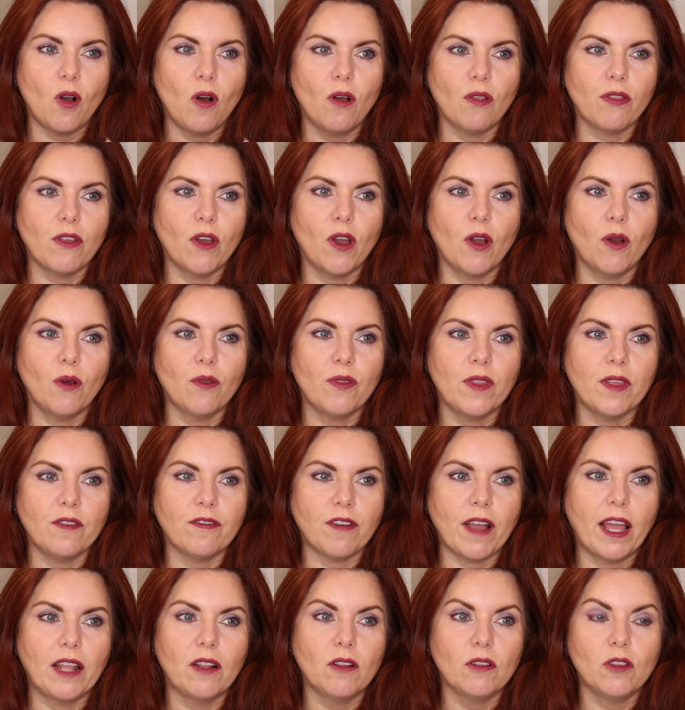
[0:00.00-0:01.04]
although the
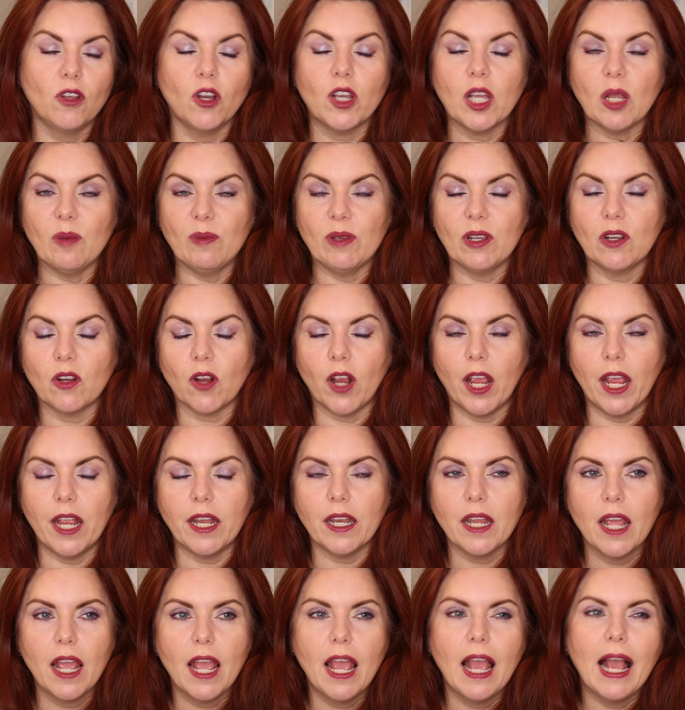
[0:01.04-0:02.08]
final look can be
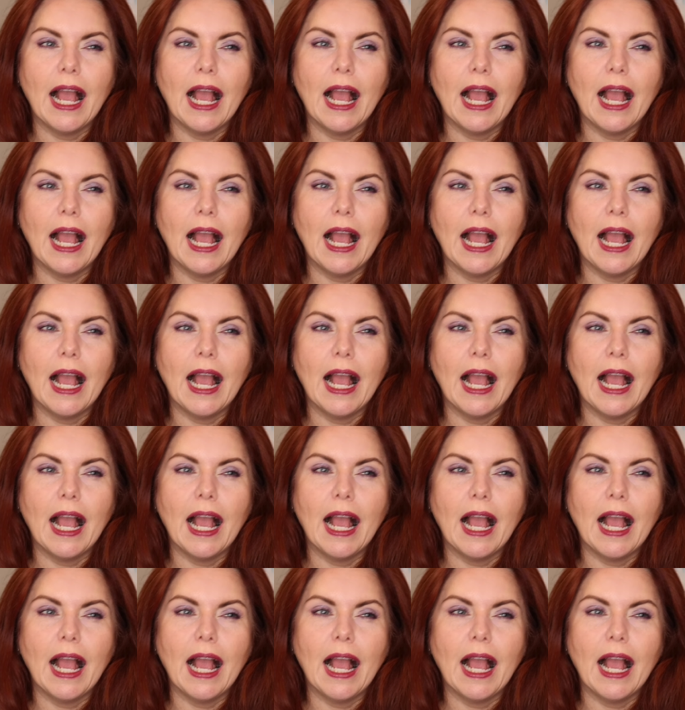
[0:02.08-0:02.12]
great,